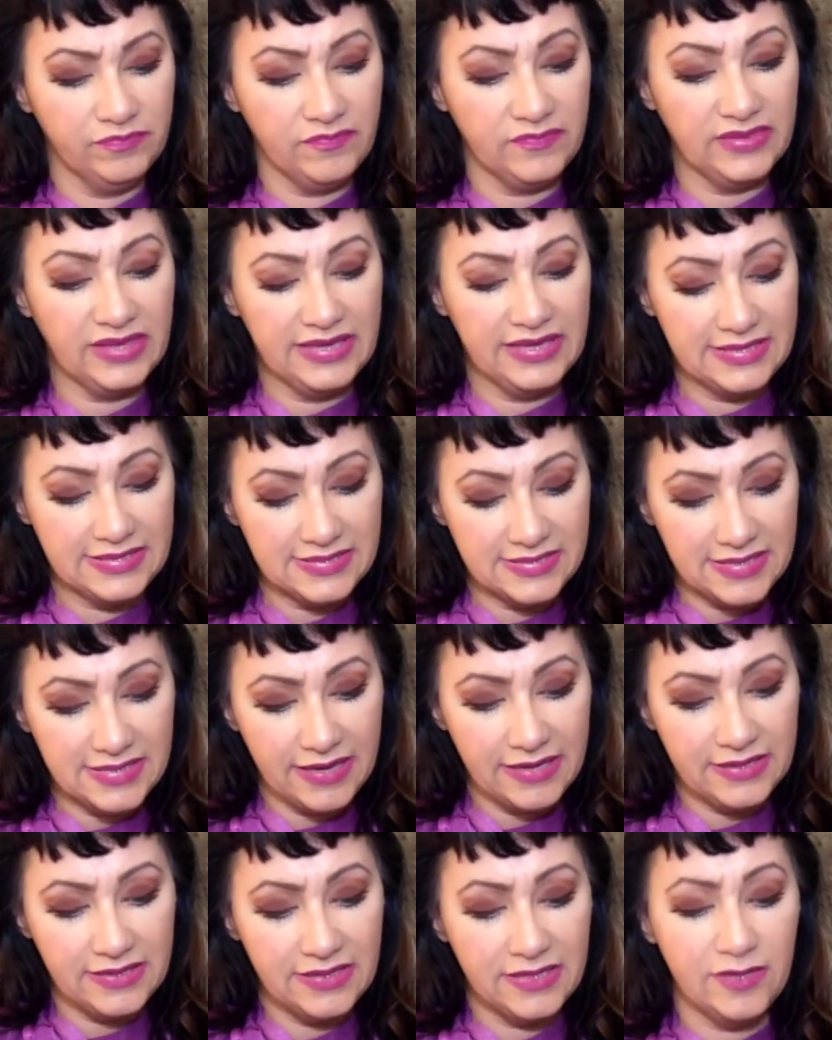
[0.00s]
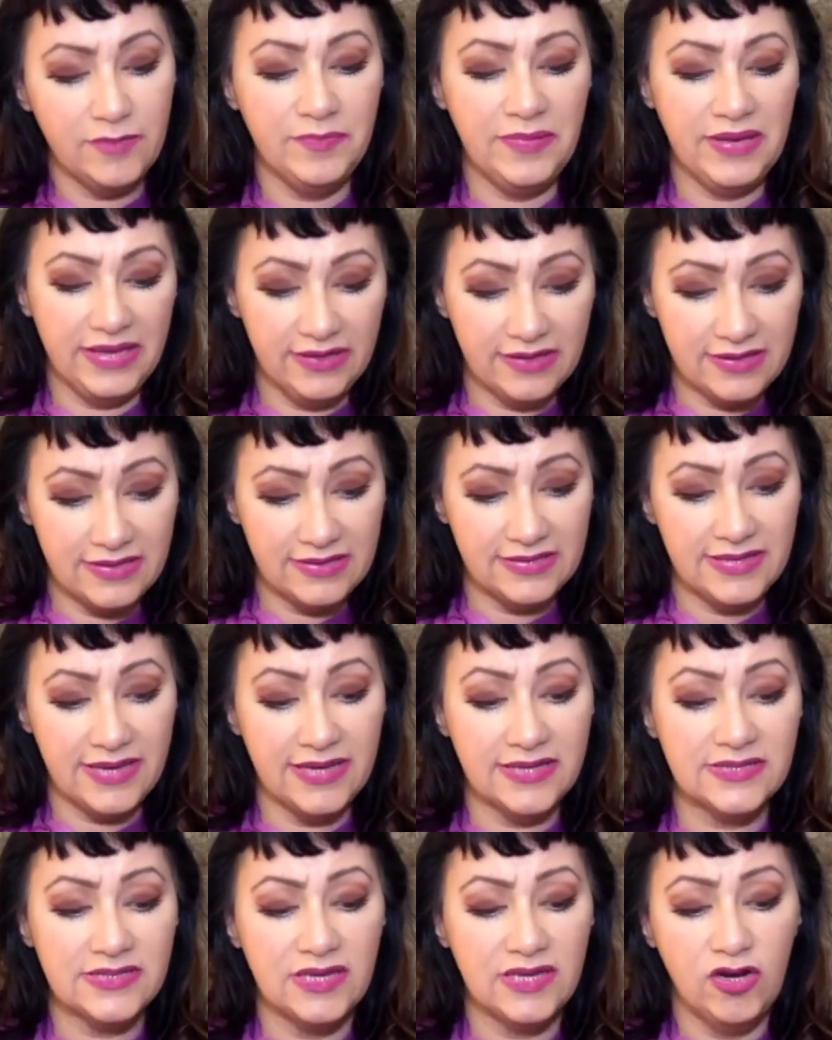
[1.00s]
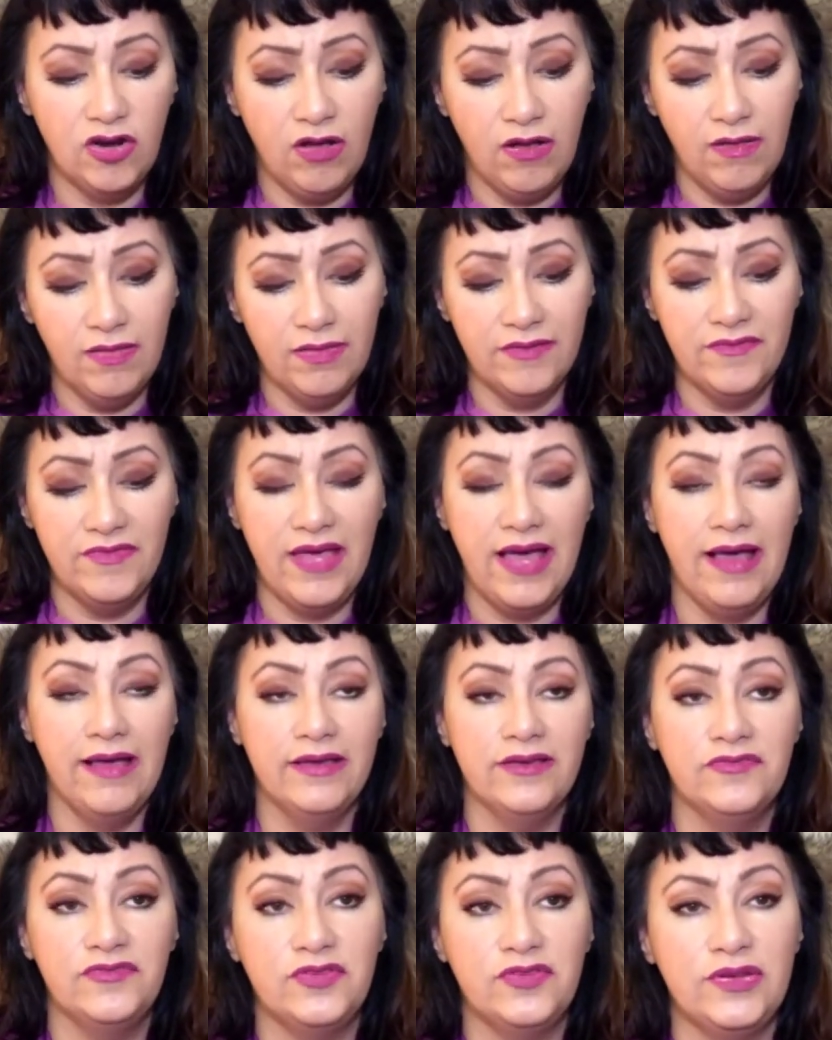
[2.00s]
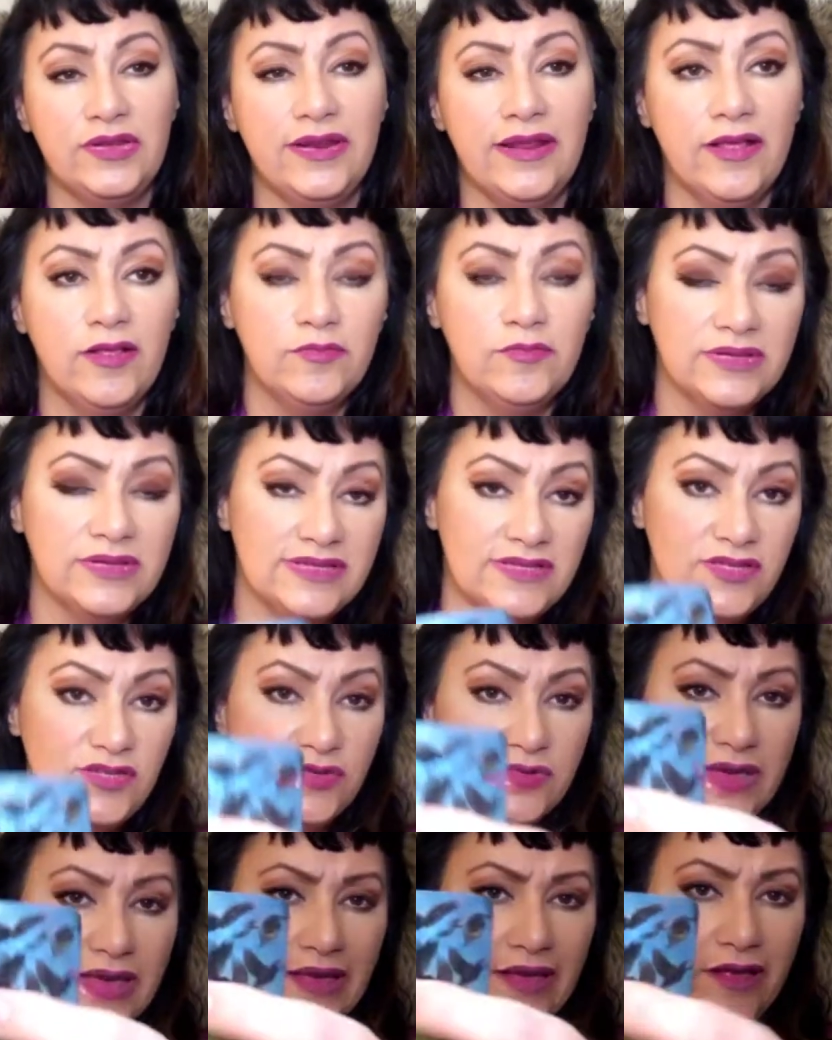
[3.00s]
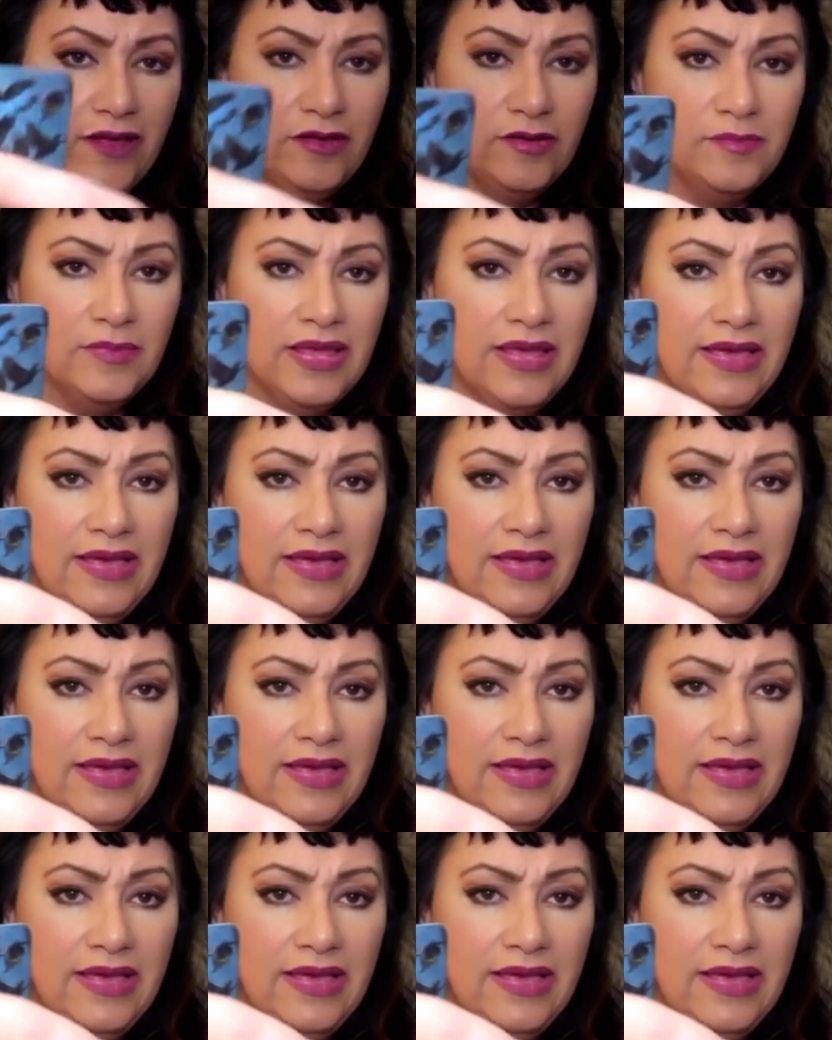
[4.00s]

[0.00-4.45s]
anxiety, panic attacks, and all of that. If you need help, please do get help.